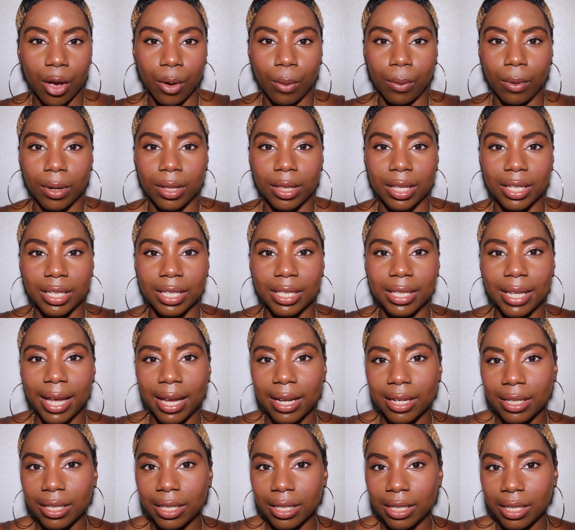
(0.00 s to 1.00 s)
what the
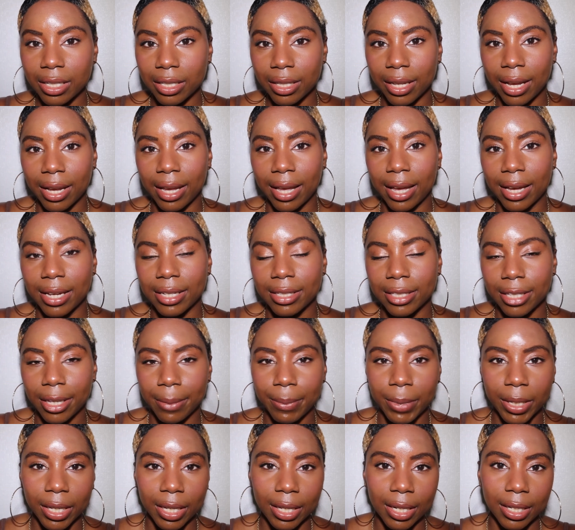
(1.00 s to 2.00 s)
standard is like
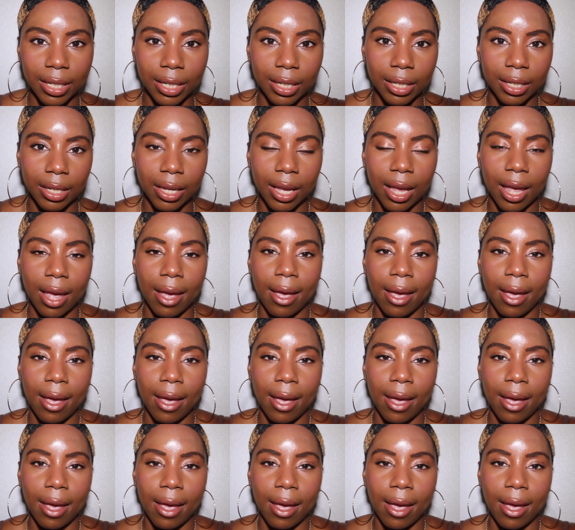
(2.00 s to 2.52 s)
academically,